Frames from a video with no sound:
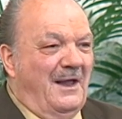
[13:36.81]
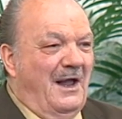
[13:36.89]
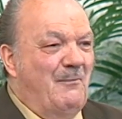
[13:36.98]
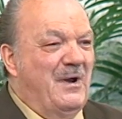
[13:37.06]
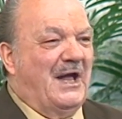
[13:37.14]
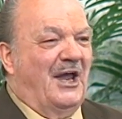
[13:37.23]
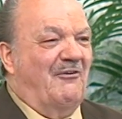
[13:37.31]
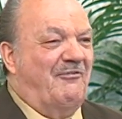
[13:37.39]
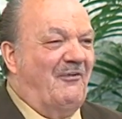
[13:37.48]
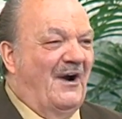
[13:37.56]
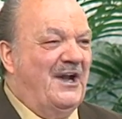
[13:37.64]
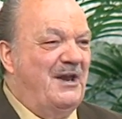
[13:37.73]
and we got to
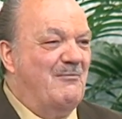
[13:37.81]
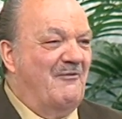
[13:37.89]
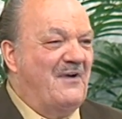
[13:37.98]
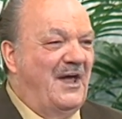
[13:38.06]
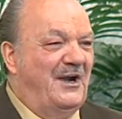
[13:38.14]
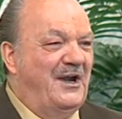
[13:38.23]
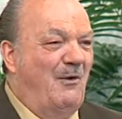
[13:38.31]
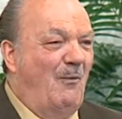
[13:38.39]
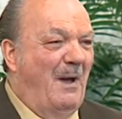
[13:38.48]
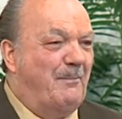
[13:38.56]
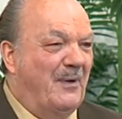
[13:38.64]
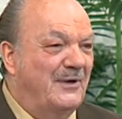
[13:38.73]
fight him without any
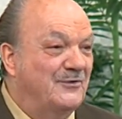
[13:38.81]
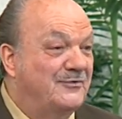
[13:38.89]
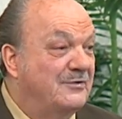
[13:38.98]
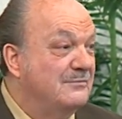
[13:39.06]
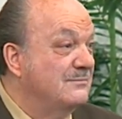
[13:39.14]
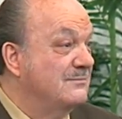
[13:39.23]
weapons.